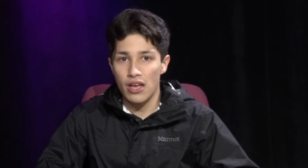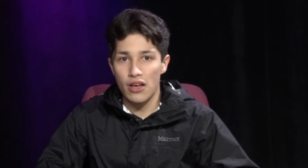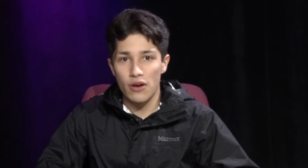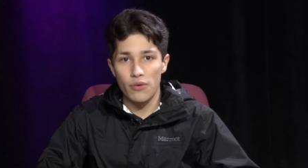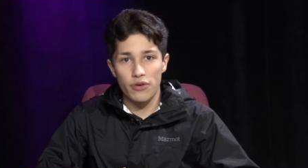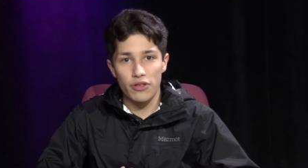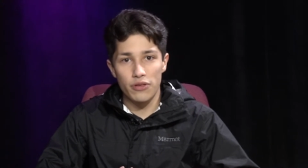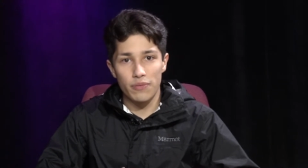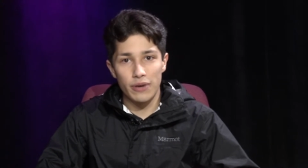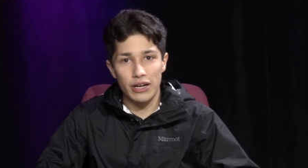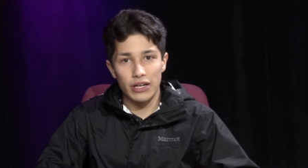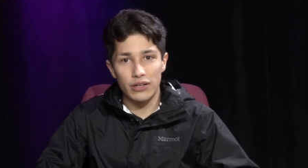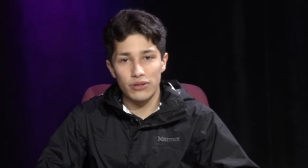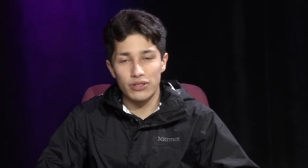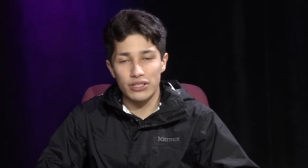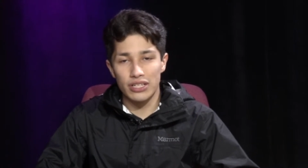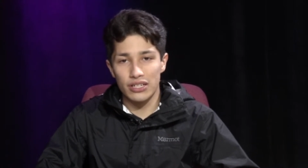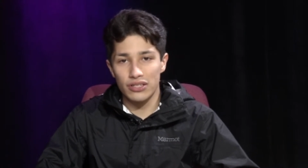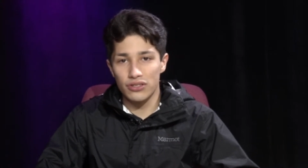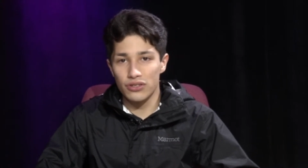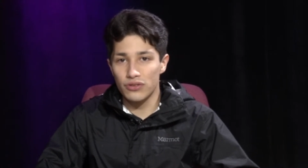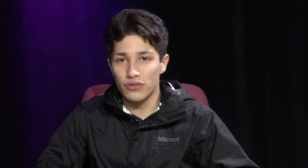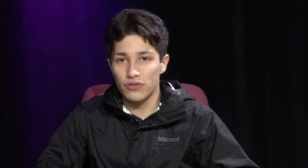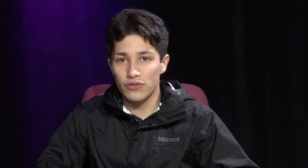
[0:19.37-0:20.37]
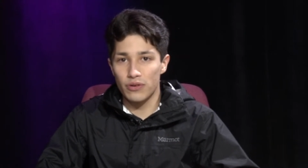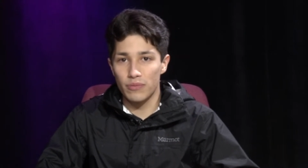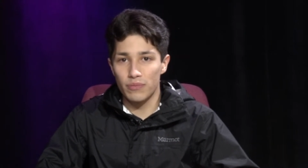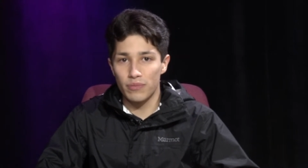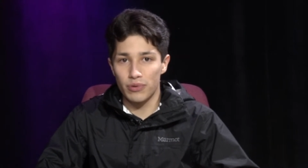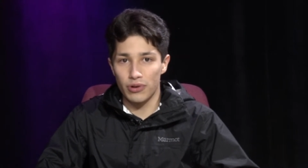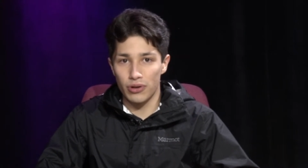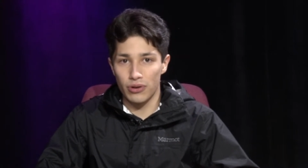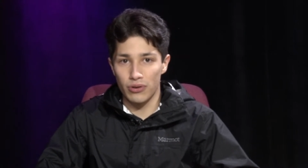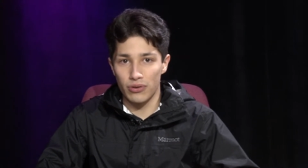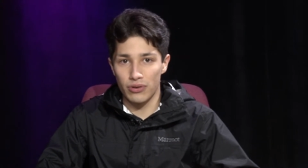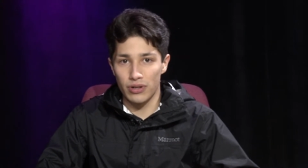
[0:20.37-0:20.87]
With my credentials from
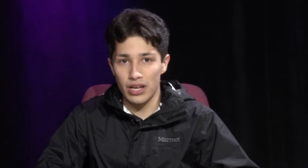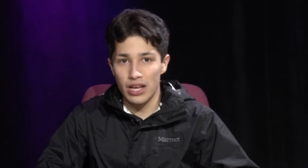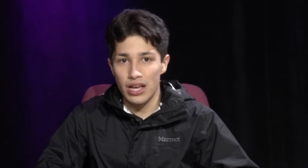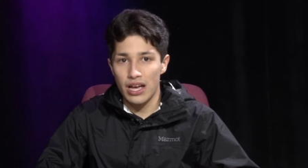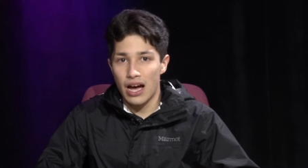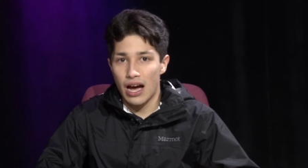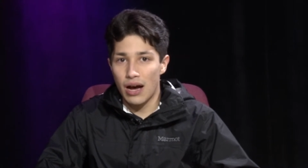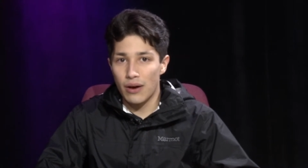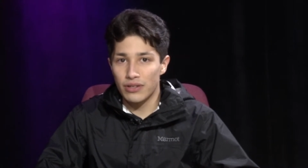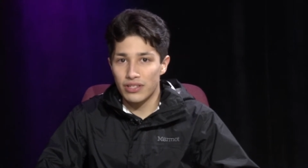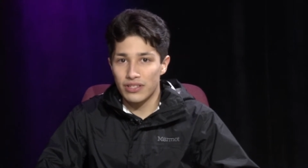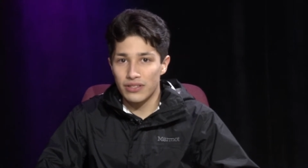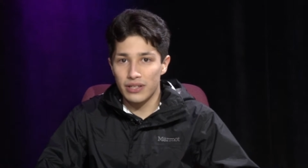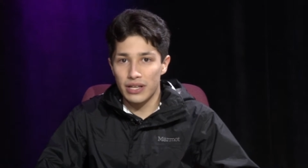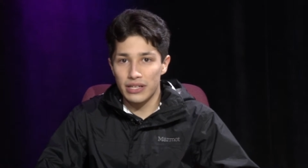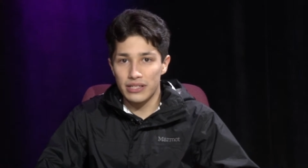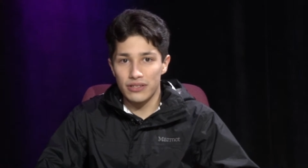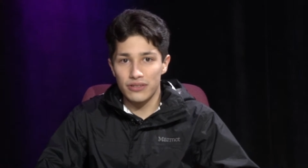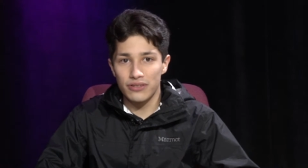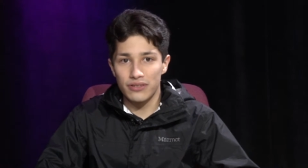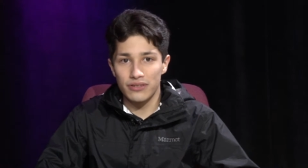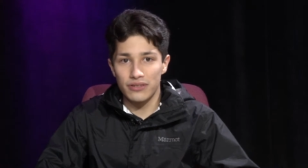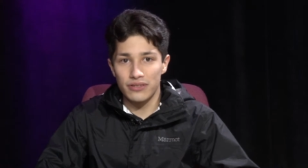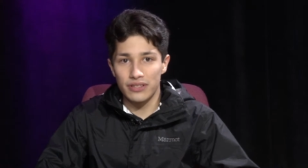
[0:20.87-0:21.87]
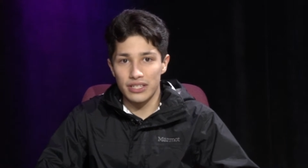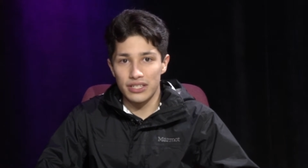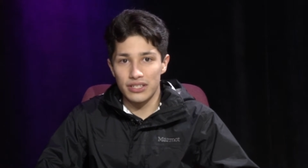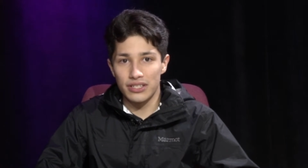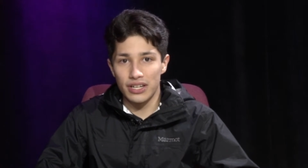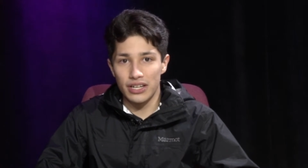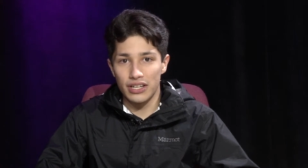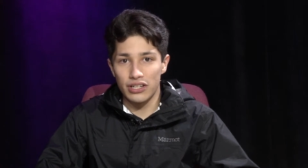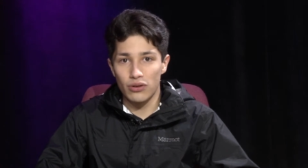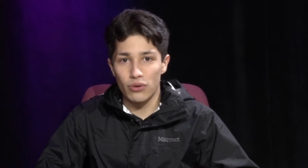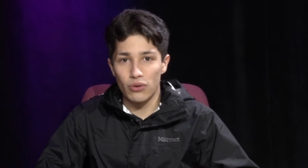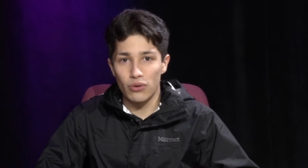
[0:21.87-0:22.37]
Broad, I was selected to teach
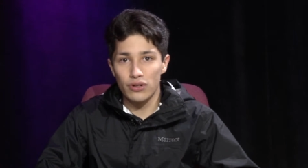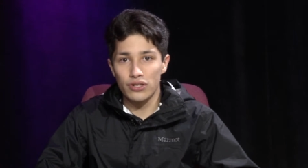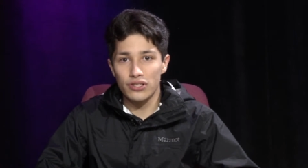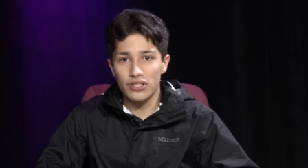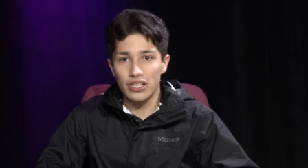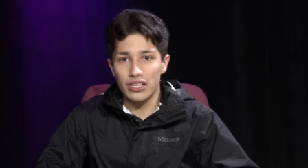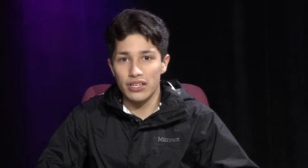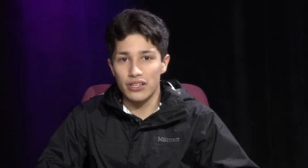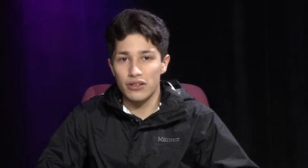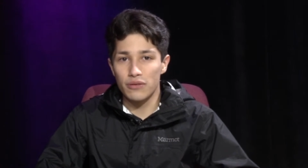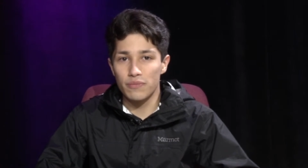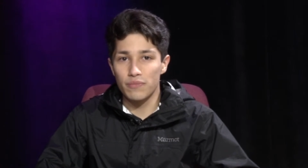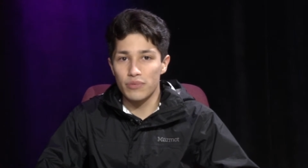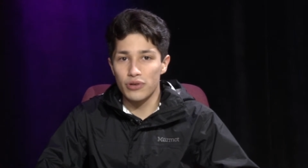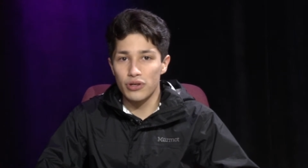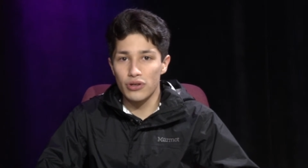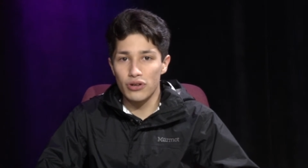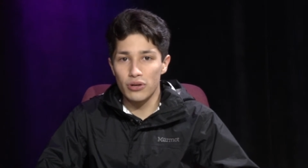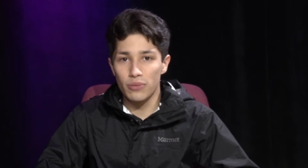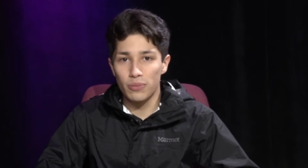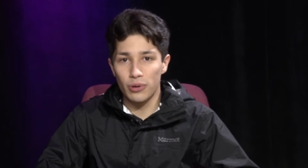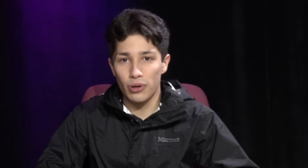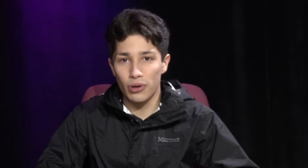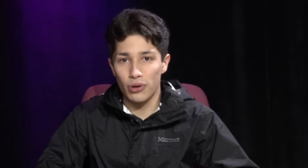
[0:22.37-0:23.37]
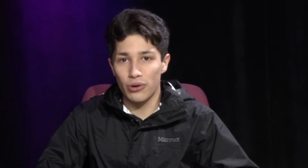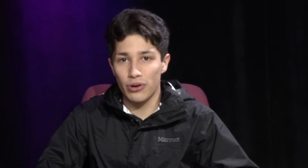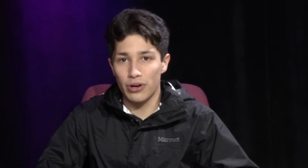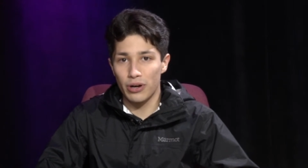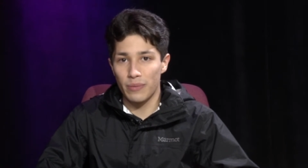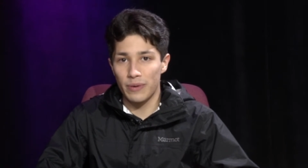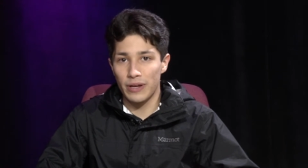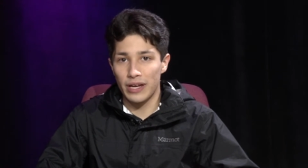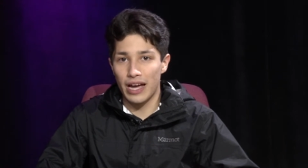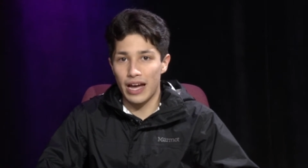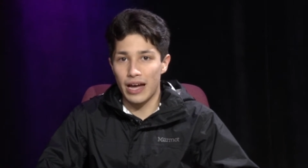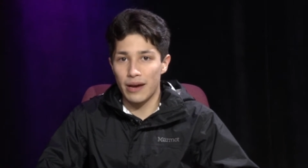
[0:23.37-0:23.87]
a course in computer
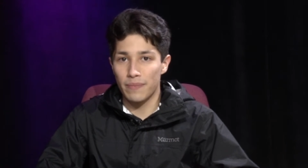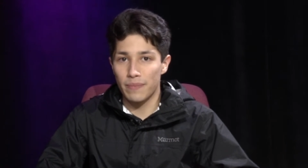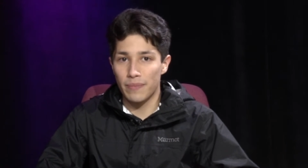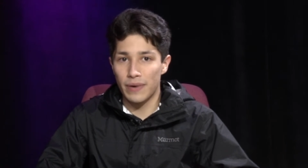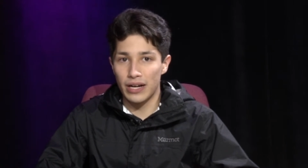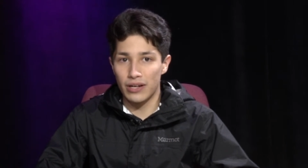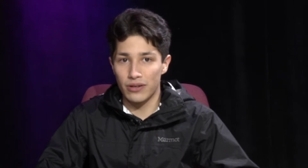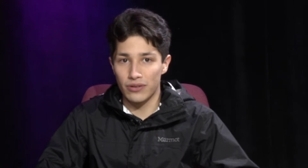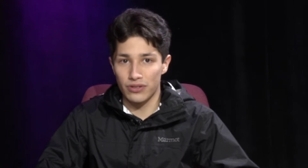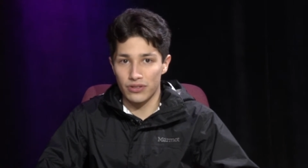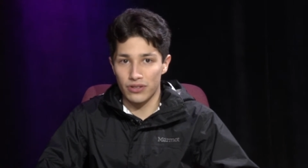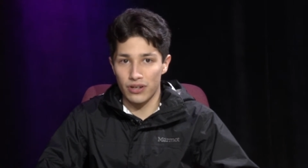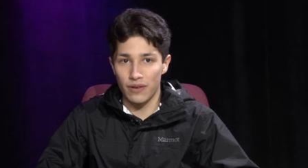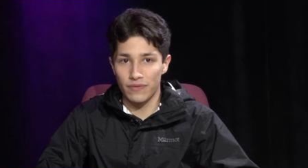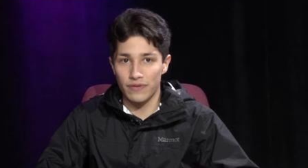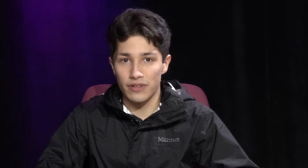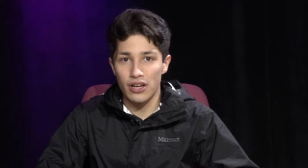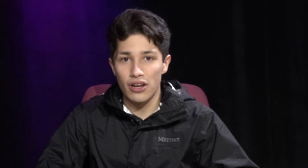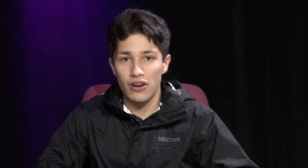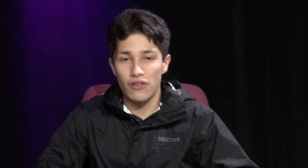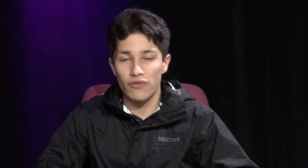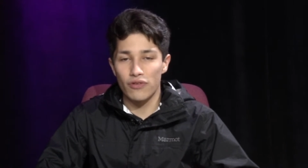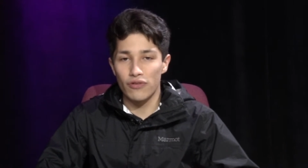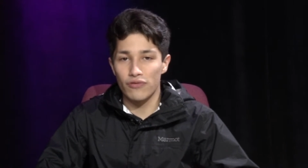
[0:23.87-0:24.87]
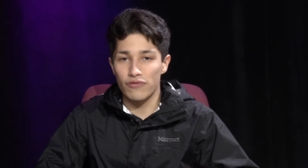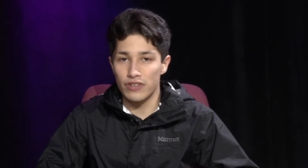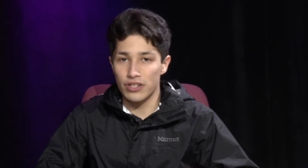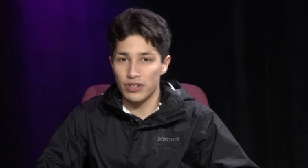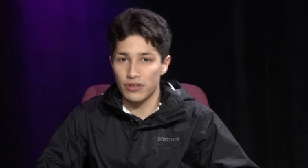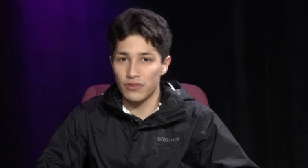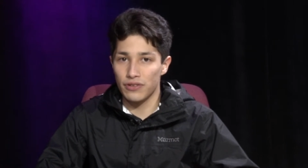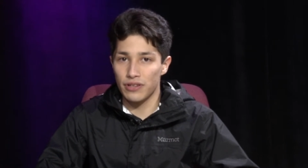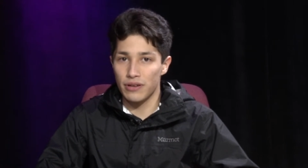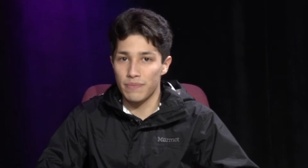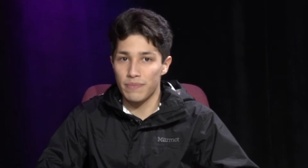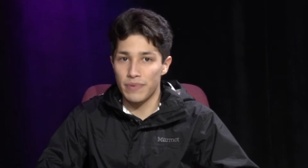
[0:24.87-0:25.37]
programming at Microsoft for
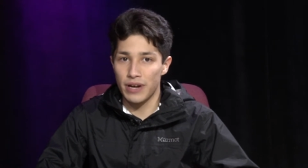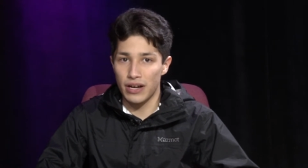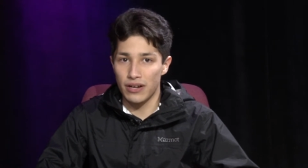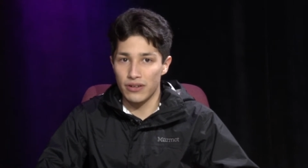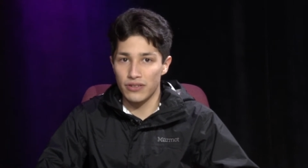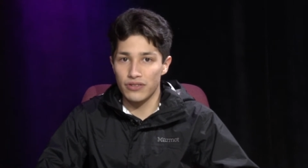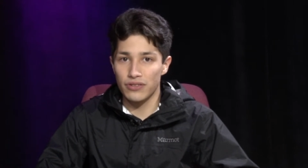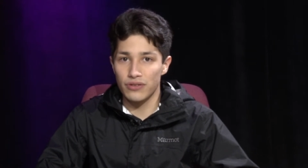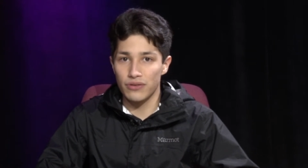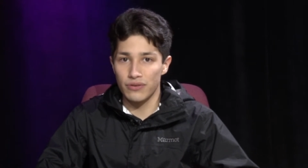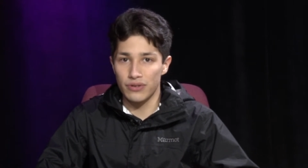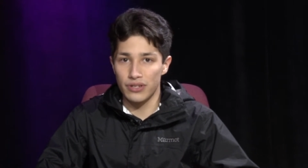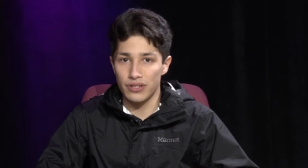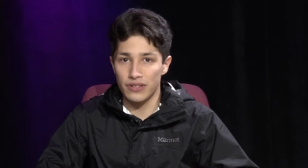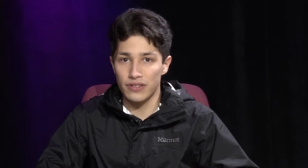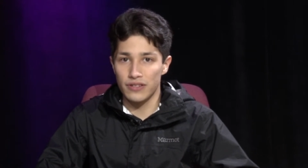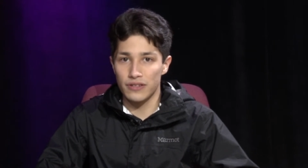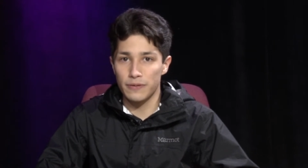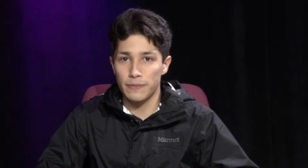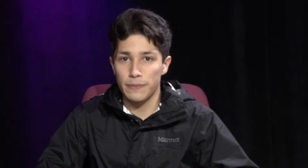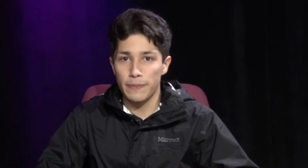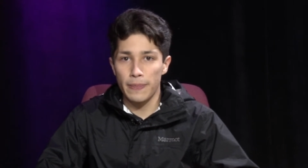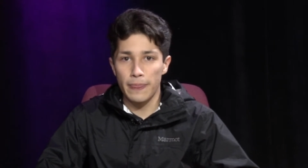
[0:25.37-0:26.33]
visually impaired students.